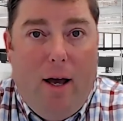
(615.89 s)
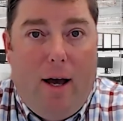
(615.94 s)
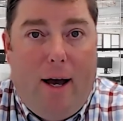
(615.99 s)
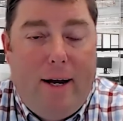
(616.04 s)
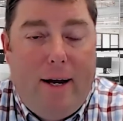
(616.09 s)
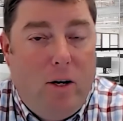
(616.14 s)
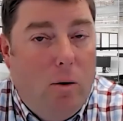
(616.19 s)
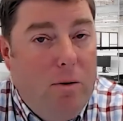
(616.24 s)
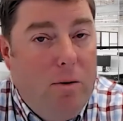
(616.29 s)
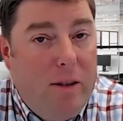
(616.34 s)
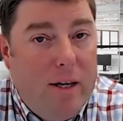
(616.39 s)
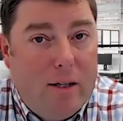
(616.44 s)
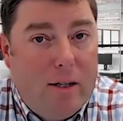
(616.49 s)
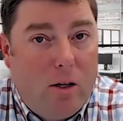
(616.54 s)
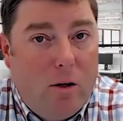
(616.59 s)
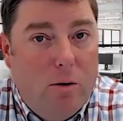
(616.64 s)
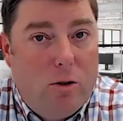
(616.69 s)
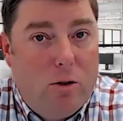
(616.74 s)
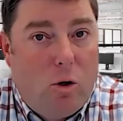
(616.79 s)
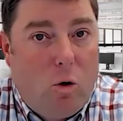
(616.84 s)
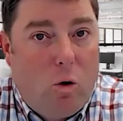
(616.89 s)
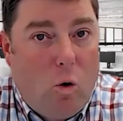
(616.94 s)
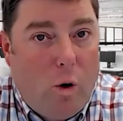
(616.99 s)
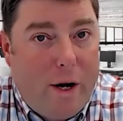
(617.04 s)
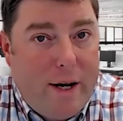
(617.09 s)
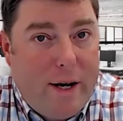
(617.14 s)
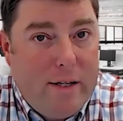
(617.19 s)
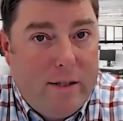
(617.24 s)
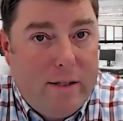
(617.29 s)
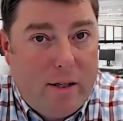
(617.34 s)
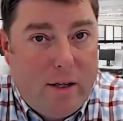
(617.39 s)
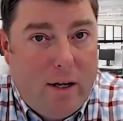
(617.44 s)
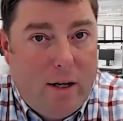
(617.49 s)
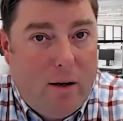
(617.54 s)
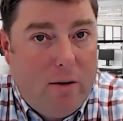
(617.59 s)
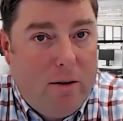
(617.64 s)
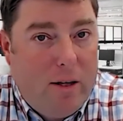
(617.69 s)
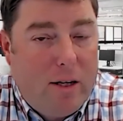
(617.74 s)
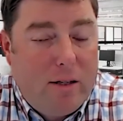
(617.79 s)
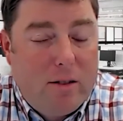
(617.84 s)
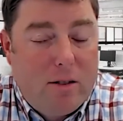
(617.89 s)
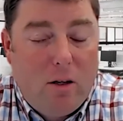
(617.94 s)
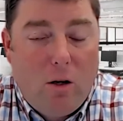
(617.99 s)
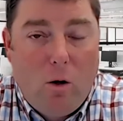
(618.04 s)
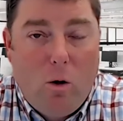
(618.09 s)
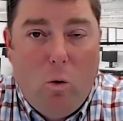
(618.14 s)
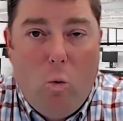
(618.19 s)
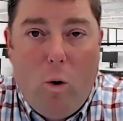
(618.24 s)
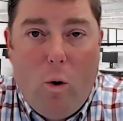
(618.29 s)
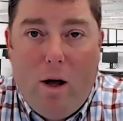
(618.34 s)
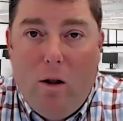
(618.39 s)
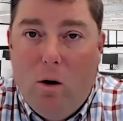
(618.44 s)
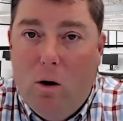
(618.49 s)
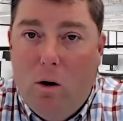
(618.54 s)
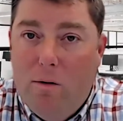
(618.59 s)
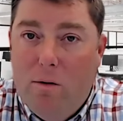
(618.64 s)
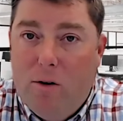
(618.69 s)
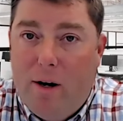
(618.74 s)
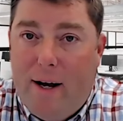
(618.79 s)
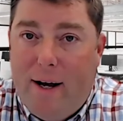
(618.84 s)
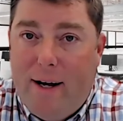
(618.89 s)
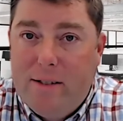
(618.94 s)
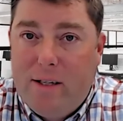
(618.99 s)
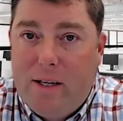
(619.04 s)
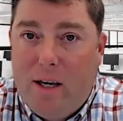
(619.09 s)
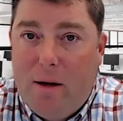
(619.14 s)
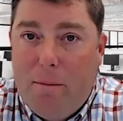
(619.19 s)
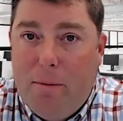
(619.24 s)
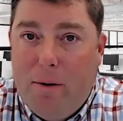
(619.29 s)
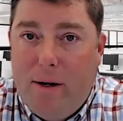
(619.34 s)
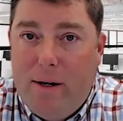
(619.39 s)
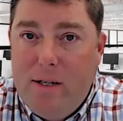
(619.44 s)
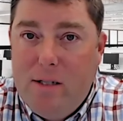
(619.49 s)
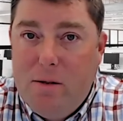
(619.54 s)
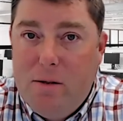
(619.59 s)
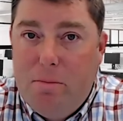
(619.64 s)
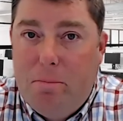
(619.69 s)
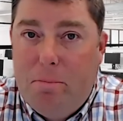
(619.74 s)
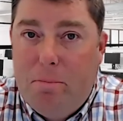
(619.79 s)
I don't think it goes crazy. I don't think it's going to go well over asking price,